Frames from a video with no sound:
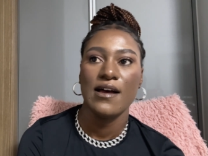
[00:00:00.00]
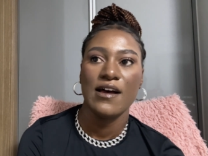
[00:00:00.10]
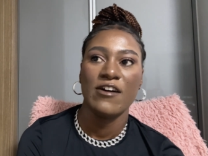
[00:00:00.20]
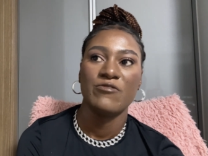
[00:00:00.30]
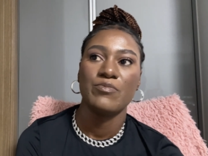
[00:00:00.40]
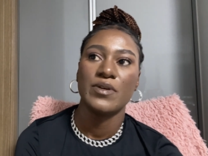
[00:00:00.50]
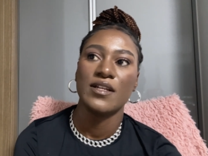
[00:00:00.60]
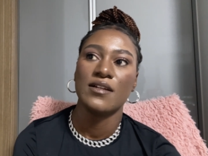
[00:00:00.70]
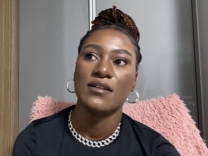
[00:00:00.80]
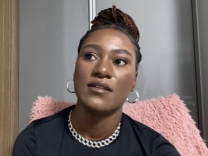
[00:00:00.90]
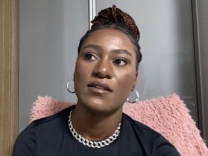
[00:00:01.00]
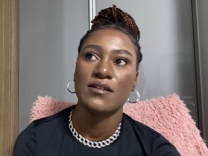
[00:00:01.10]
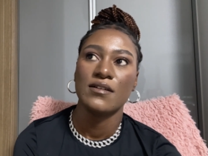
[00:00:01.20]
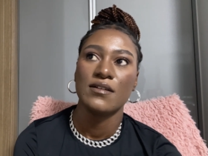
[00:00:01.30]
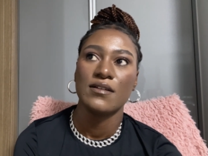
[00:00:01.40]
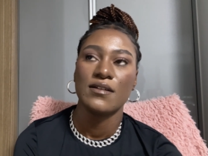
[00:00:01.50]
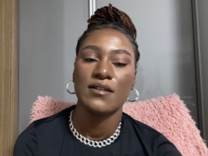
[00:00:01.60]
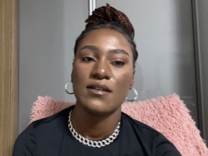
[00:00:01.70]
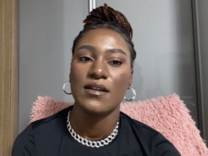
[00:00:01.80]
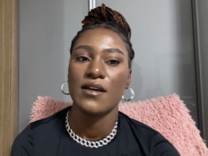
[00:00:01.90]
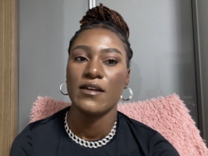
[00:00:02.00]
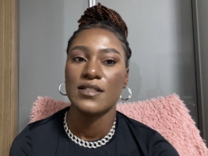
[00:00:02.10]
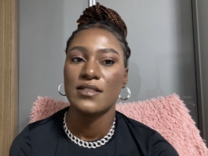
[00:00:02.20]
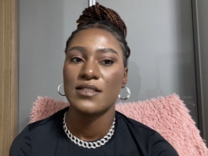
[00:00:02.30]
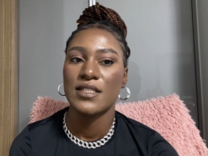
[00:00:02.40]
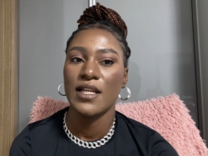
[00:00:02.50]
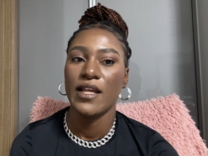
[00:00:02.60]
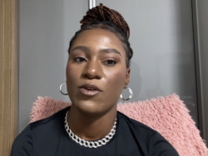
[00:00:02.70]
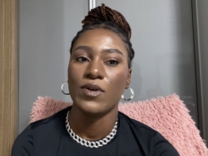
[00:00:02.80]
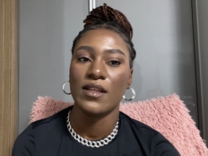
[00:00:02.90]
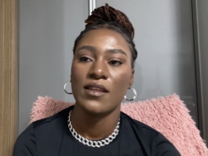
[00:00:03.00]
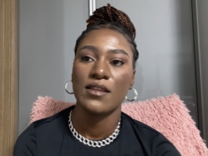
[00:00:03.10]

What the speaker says: I've been dealing with